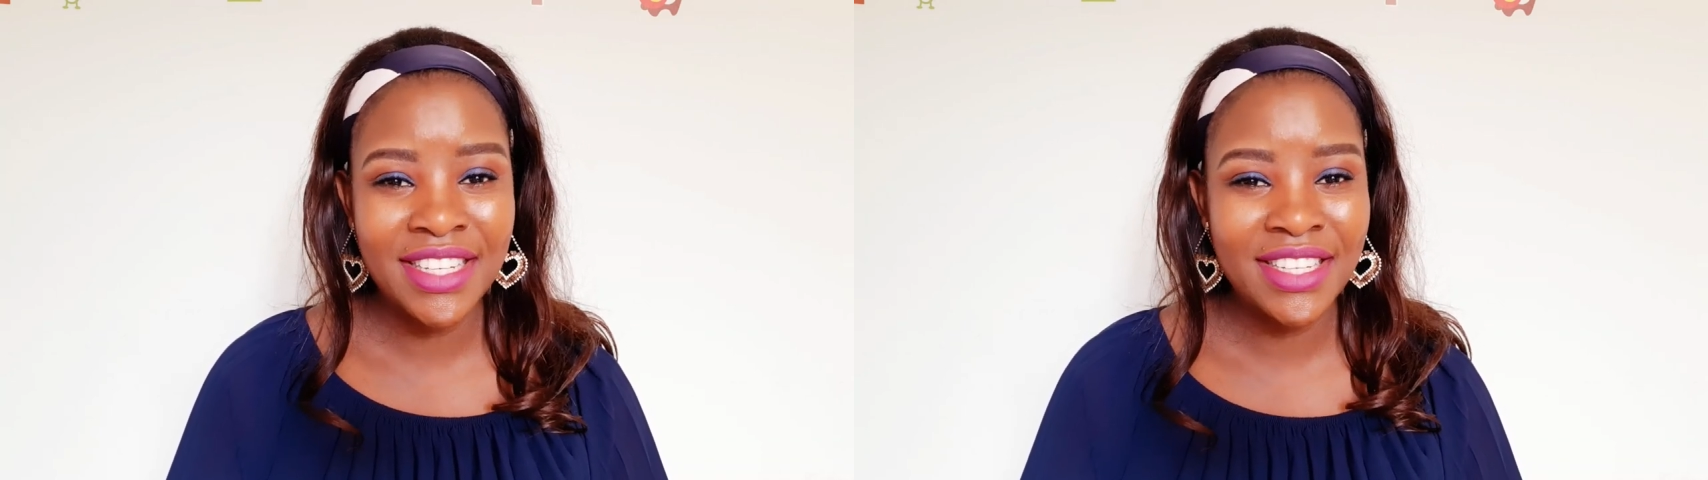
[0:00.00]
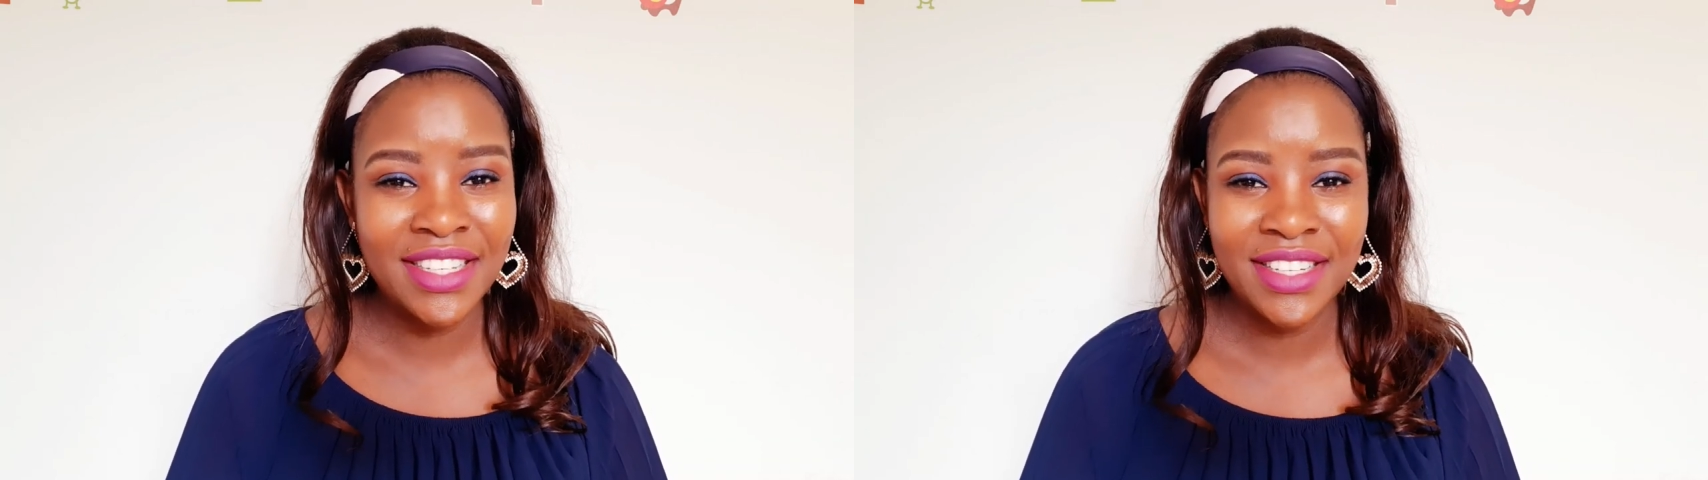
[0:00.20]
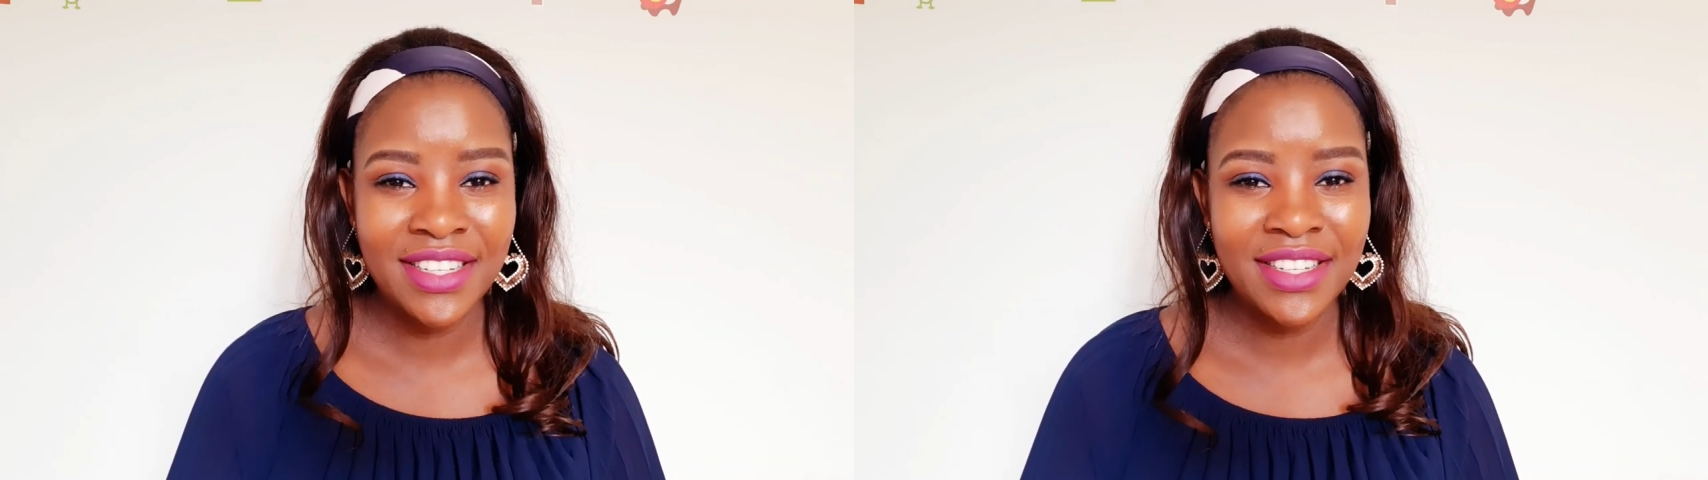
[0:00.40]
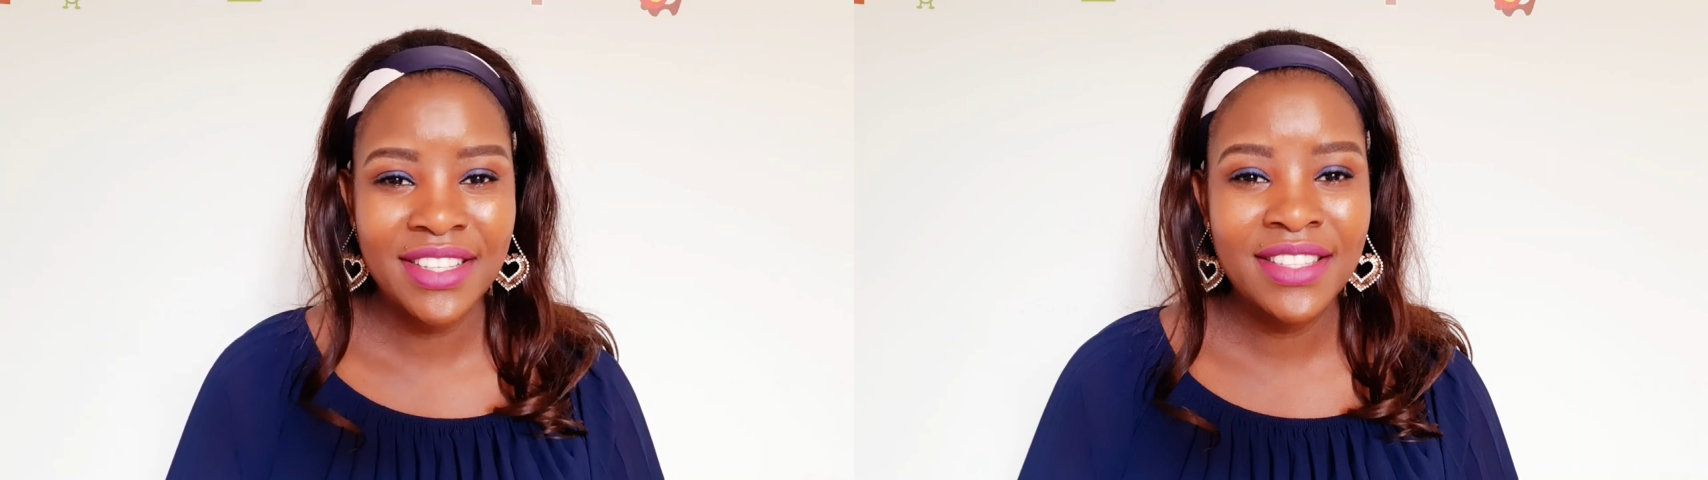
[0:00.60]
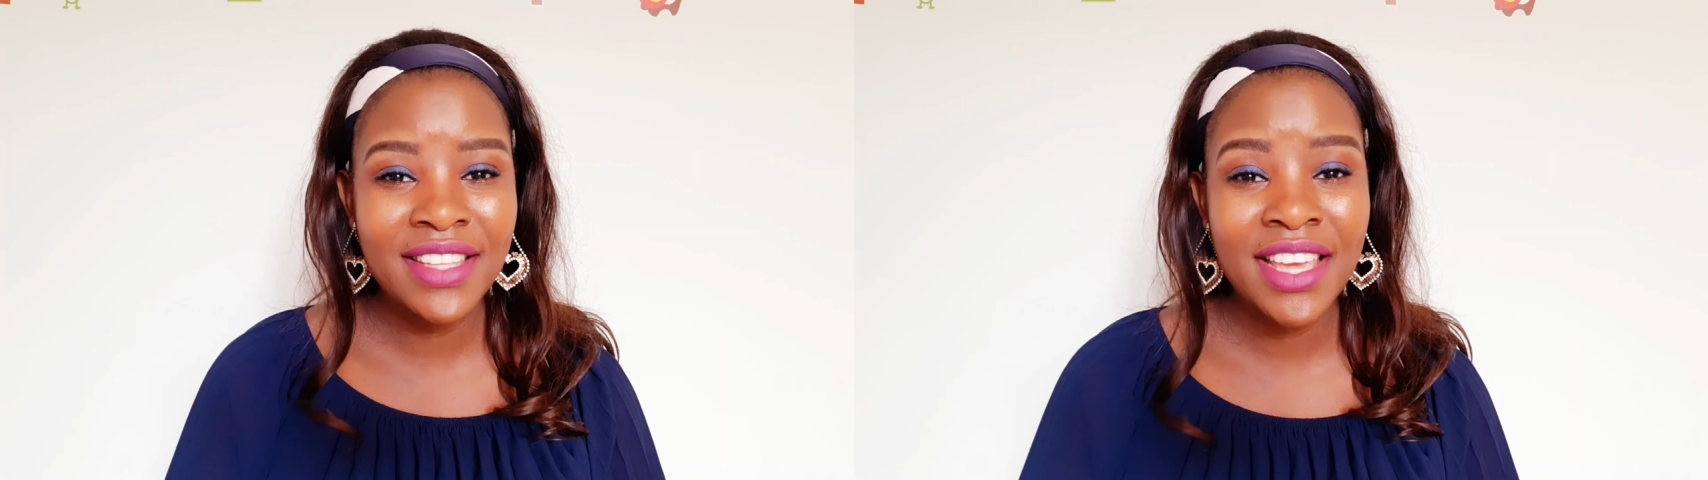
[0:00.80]

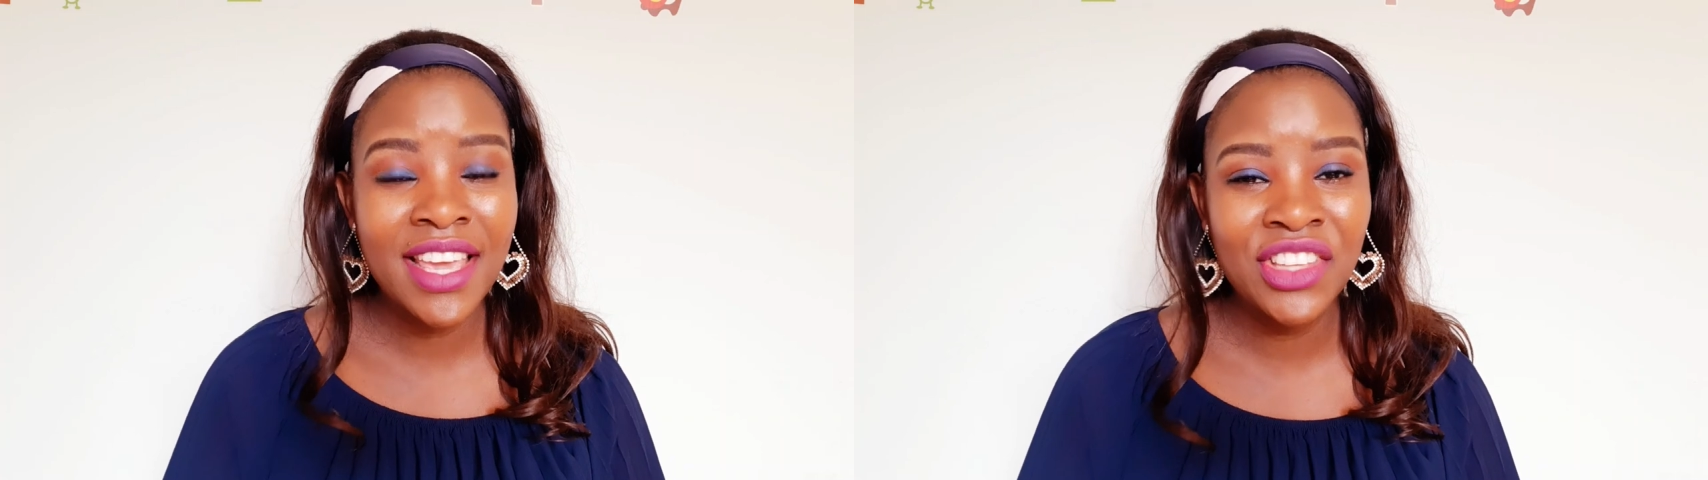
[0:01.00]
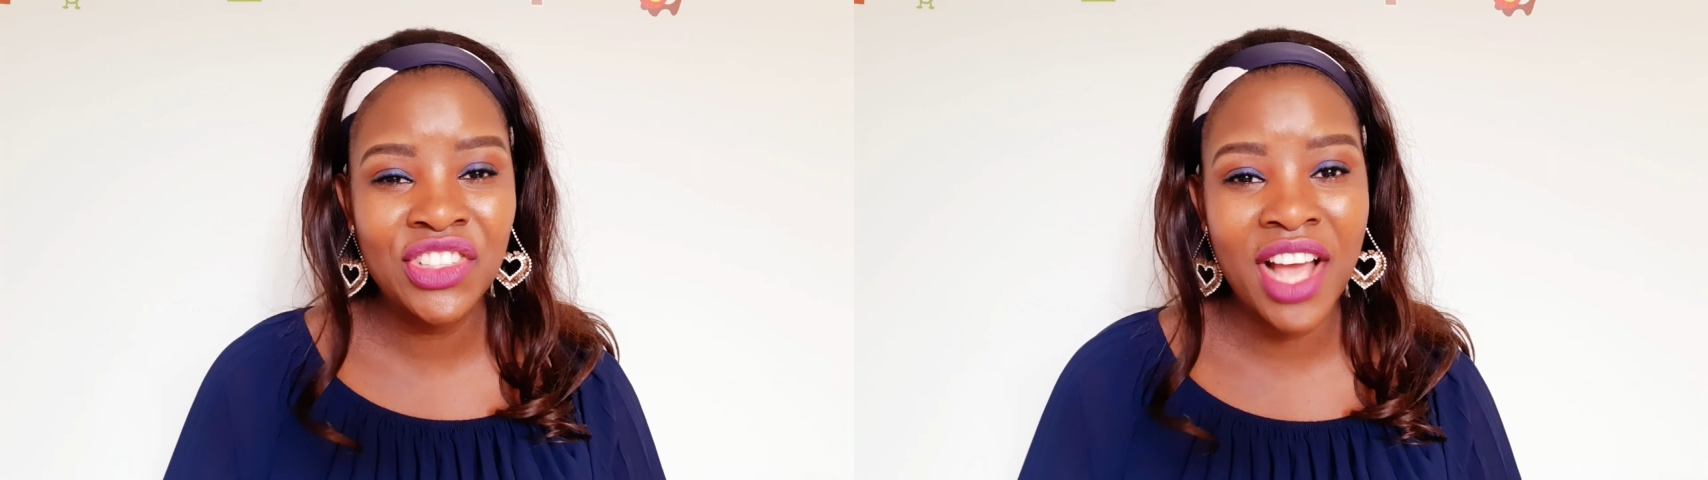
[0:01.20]
seeing each